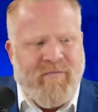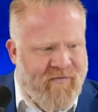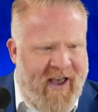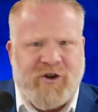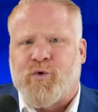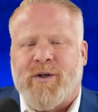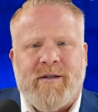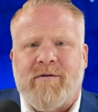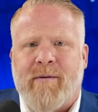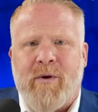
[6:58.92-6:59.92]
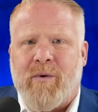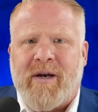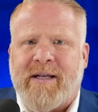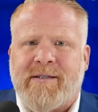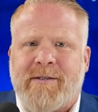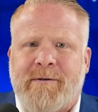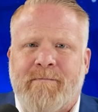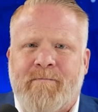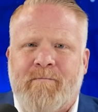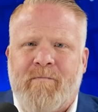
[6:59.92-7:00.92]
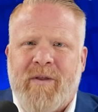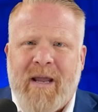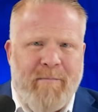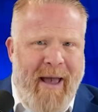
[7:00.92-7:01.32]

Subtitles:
Veteran communities. It